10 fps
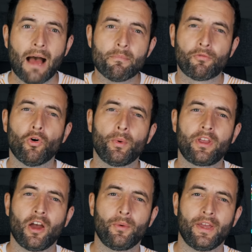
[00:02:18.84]
And before we
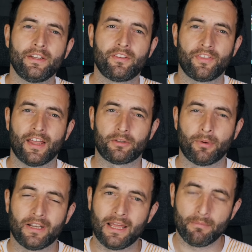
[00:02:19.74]
go into the next
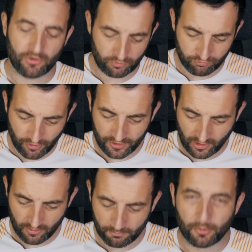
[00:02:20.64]
part, let me just run
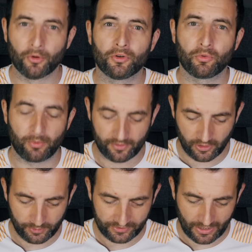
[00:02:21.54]
on board with
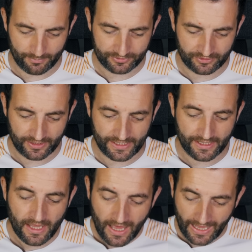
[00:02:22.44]
Lewis Hamilton
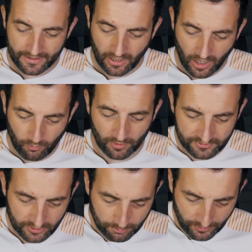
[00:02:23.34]
here. And I
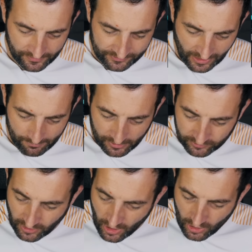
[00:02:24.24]
wanted to point this out
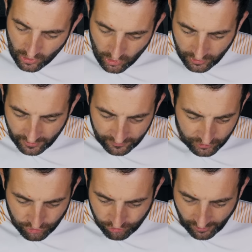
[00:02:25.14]
because look at the
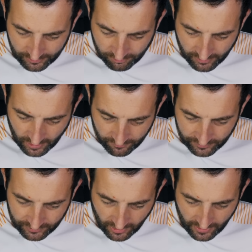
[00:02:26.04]
trajectory of
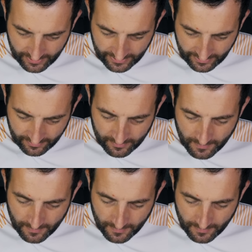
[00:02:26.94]
his car here.